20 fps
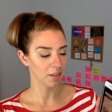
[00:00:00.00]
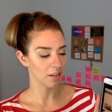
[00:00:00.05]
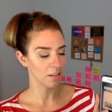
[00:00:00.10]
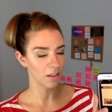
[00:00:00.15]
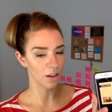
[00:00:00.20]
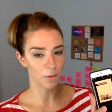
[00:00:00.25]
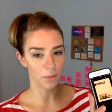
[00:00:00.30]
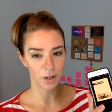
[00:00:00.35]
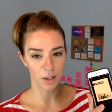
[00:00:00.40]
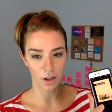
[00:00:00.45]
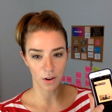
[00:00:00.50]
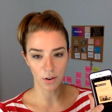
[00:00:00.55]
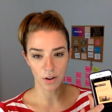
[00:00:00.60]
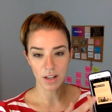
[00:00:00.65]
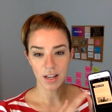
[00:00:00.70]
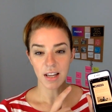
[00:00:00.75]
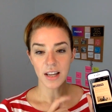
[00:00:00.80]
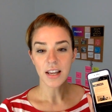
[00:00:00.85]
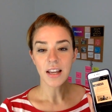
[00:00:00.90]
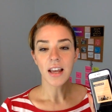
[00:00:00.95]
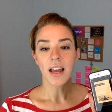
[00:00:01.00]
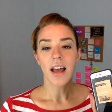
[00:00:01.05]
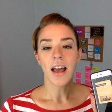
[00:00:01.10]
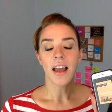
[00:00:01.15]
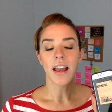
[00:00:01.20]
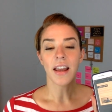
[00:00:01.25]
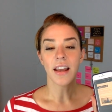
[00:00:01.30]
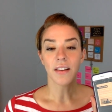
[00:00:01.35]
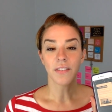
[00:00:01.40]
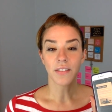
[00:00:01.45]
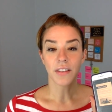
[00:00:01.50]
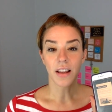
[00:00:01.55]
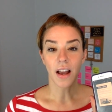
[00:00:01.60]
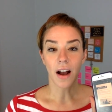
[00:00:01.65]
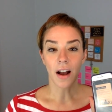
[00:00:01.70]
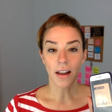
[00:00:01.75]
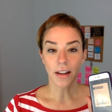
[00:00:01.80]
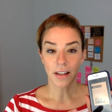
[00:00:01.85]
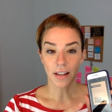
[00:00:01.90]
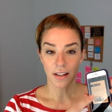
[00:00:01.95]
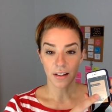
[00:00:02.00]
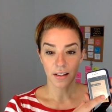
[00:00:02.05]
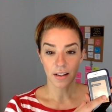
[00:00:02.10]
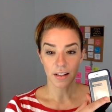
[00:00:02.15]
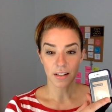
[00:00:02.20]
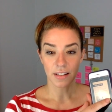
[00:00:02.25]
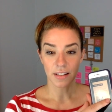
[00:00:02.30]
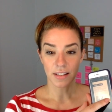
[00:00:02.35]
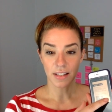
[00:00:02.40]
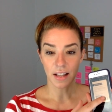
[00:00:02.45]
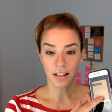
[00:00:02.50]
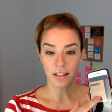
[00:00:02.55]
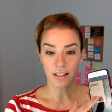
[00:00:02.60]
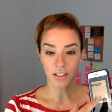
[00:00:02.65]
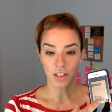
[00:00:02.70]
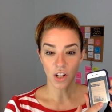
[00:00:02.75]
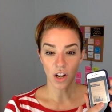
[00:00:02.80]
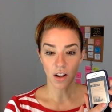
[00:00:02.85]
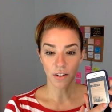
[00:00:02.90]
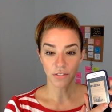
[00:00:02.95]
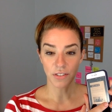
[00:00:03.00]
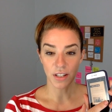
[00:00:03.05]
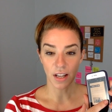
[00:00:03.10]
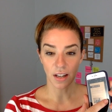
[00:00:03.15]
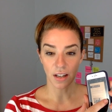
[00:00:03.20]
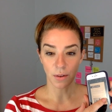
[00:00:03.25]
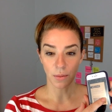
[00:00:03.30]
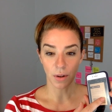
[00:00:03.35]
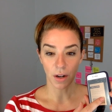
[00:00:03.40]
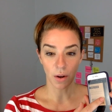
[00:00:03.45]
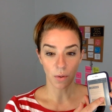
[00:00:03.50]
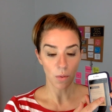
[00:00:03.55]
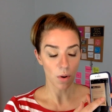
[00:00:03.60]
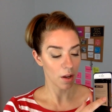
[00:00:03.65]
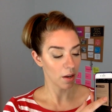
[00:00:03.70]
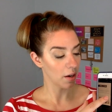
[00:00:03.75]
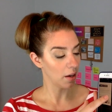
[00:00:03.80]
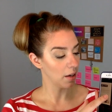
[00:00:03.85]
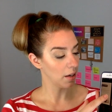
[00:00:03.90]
There we go it, I can send this off to anyone I want.